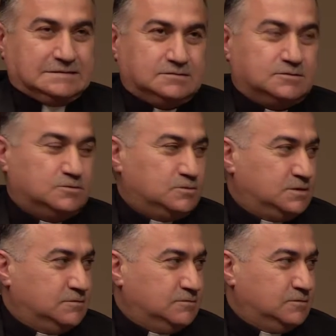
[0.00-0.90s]
Oh,
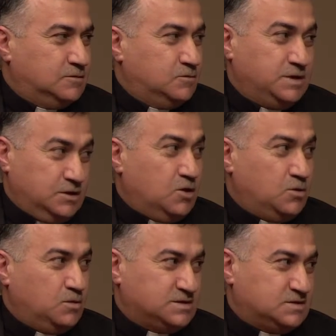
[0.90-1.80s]
we know
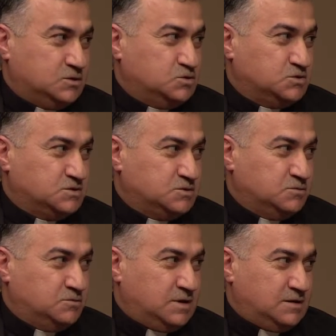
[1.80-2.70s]
what solutions
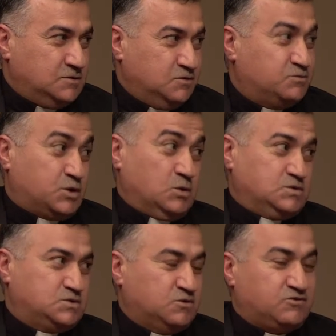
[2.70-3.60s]
you've brought
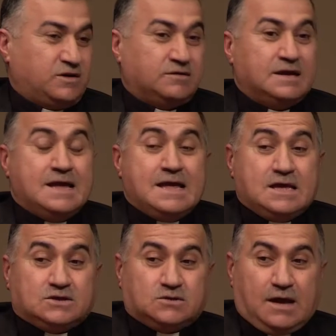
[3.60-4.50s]
so far.
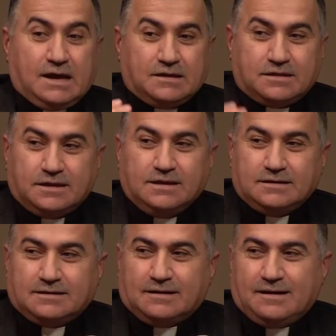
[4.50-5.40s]
So I think